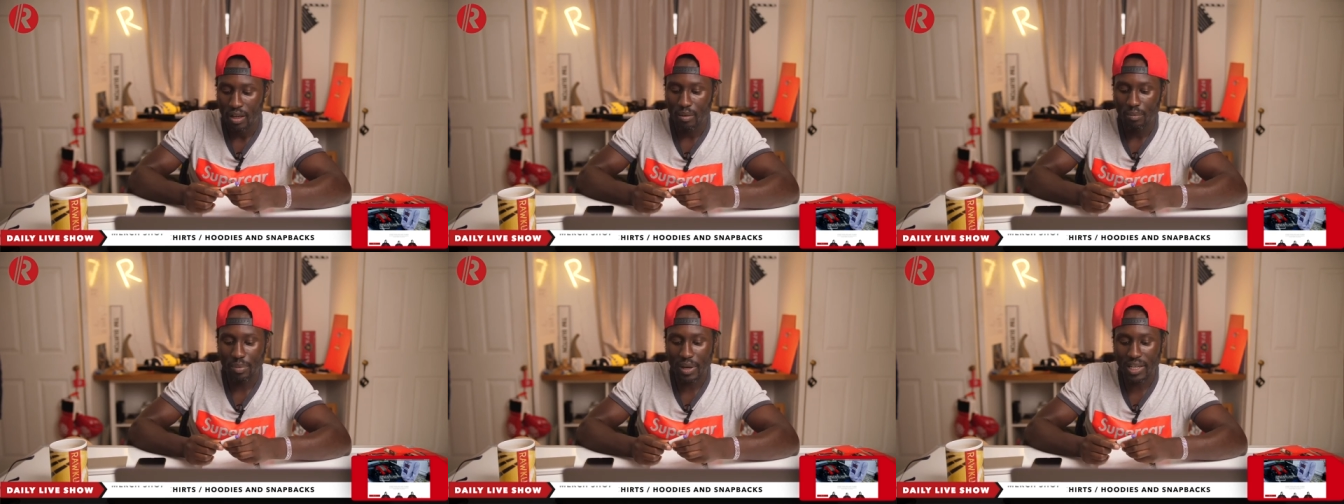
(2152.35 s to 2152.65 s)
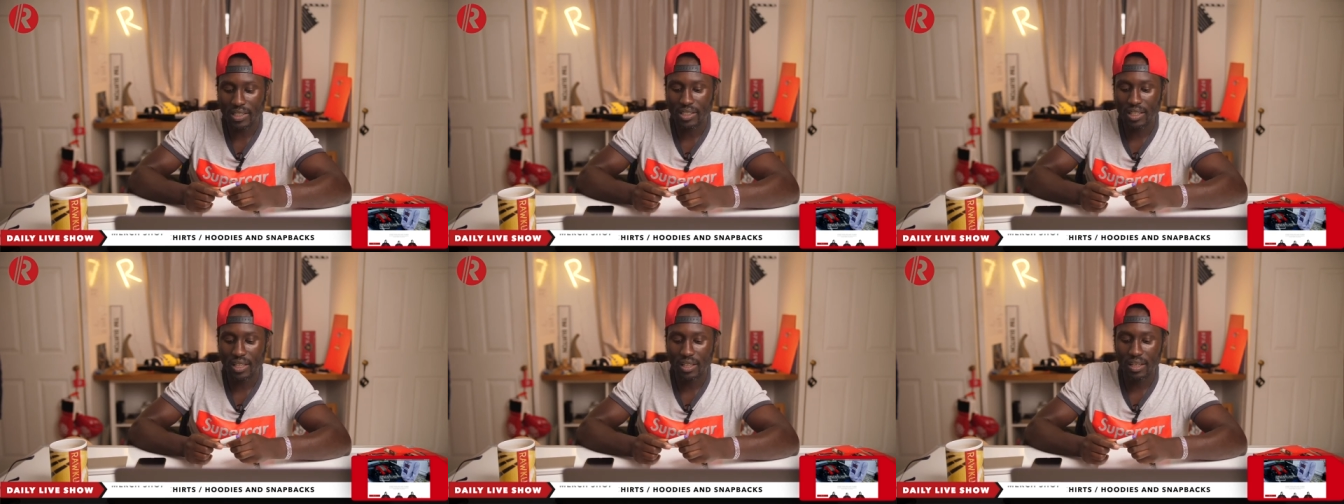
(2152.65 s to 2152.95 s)

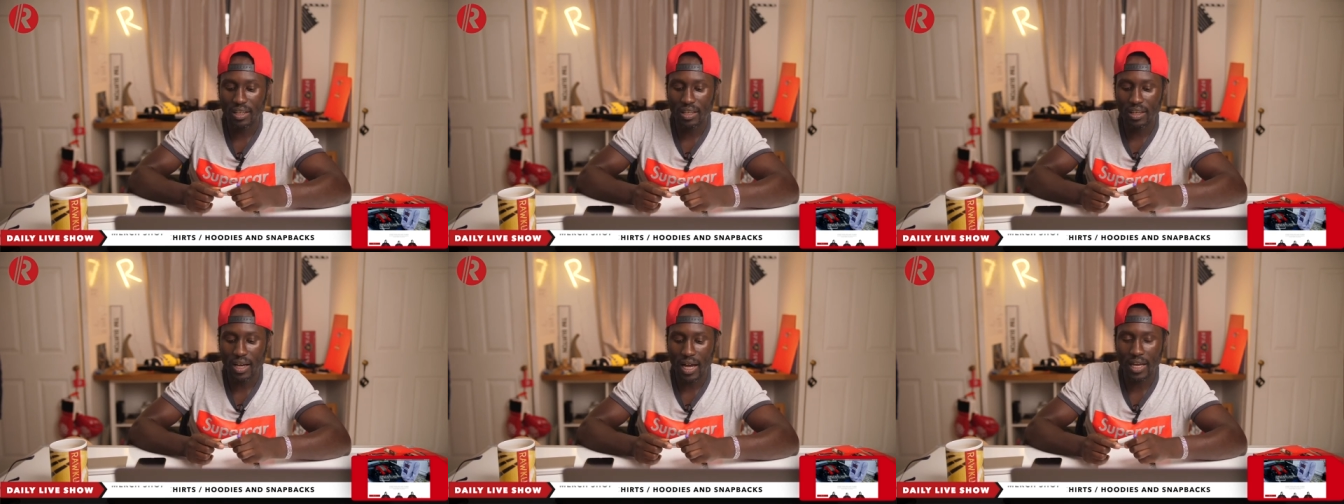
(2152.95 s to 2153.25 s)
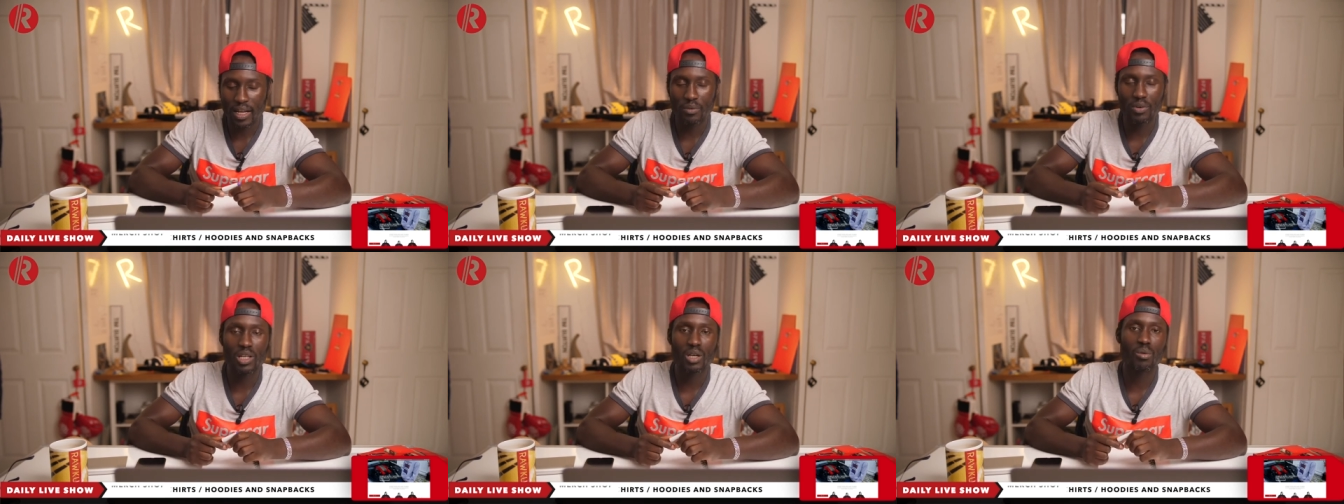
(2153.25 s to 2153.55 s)
basically, I
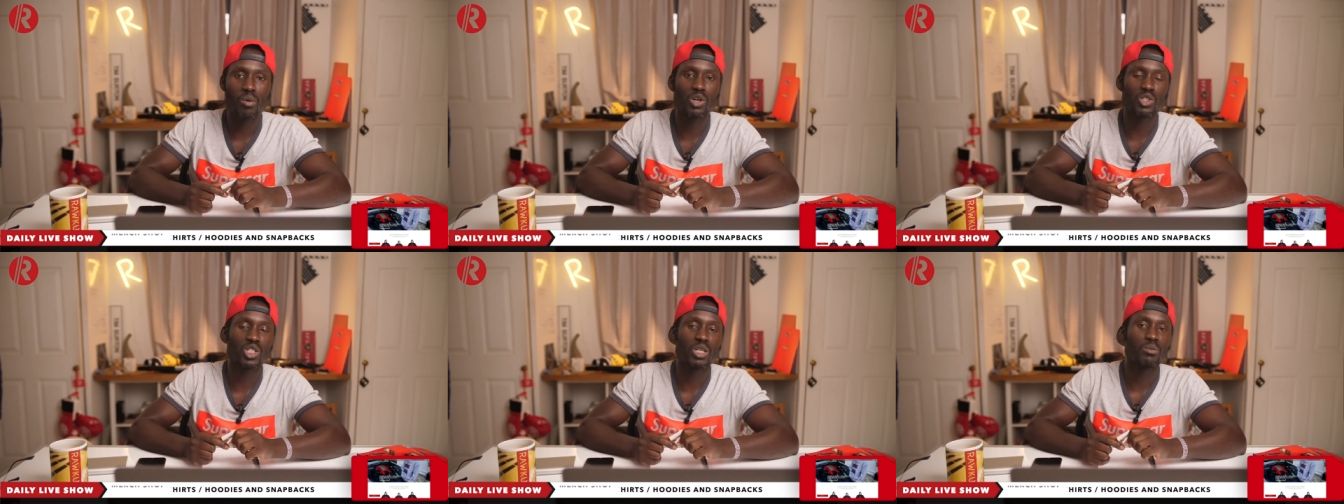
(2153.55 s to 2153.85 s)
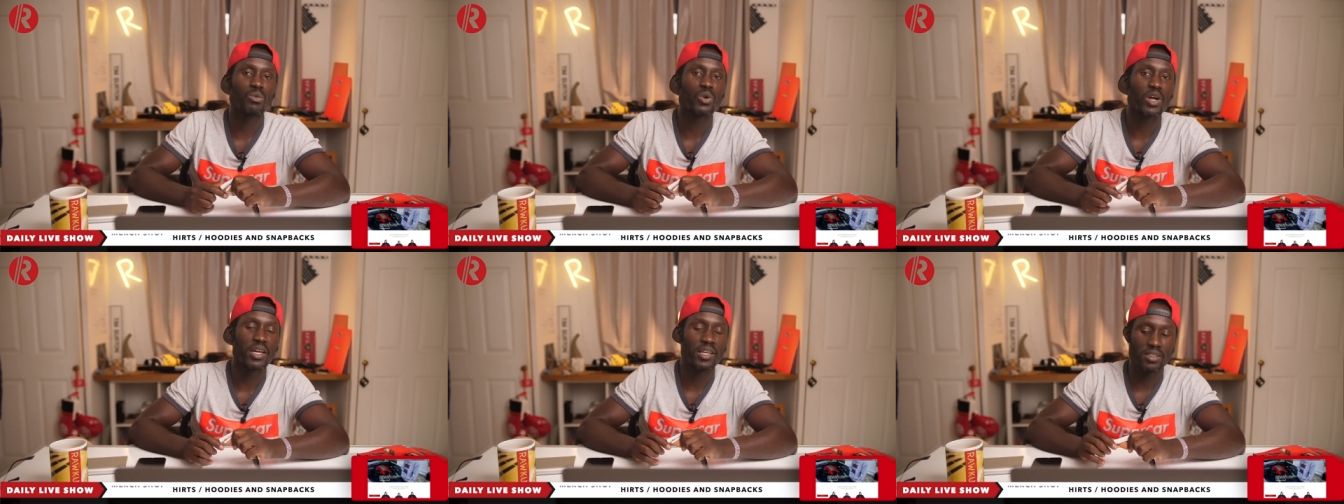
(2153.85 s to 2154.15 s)
didn't really watch him
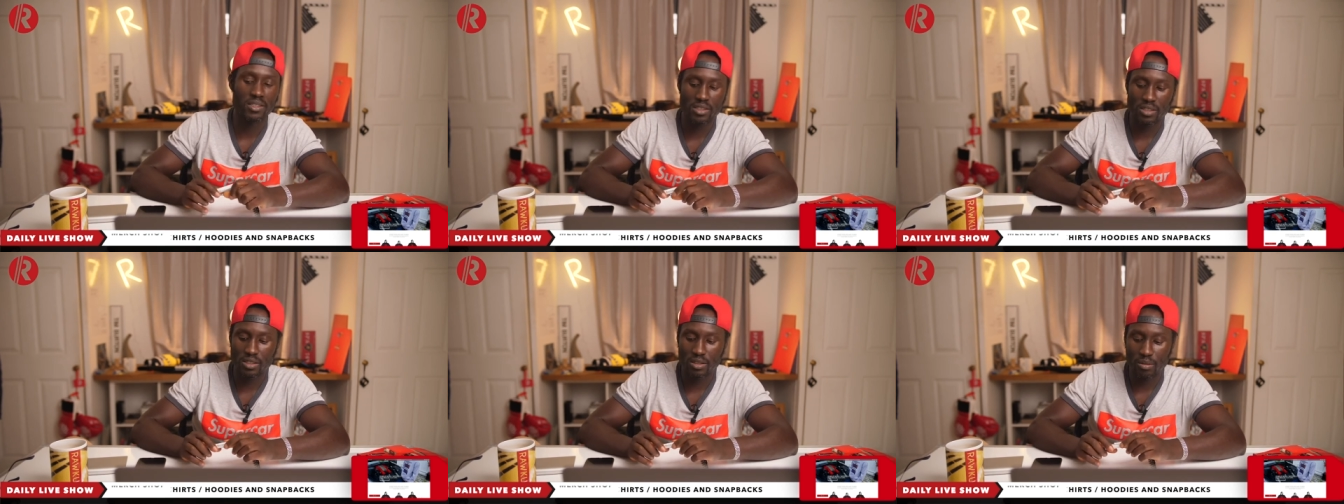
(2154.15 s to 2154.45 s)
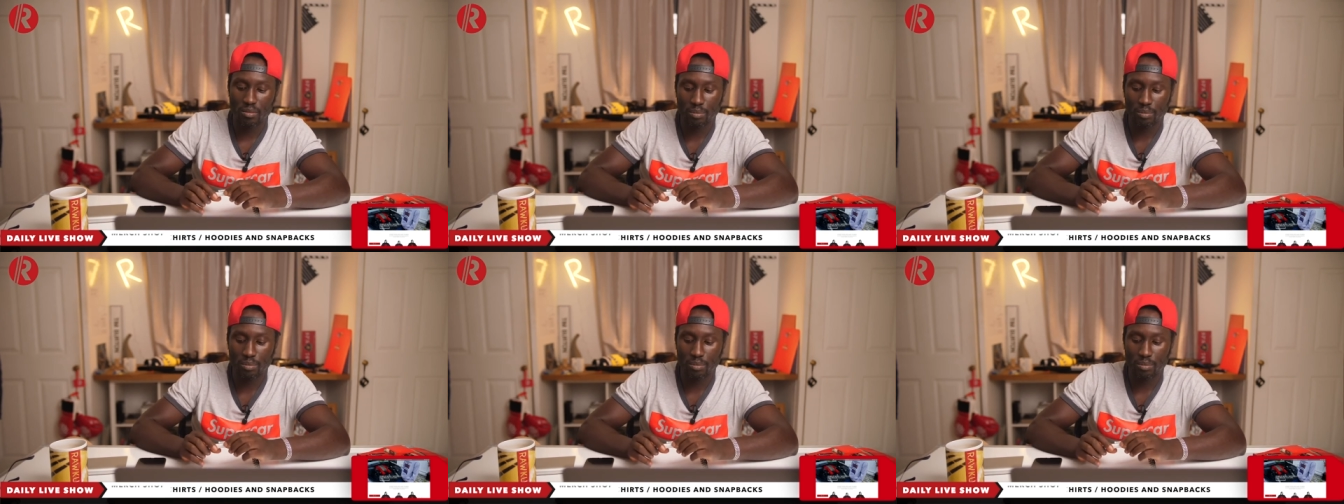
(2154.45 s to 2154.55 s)
race,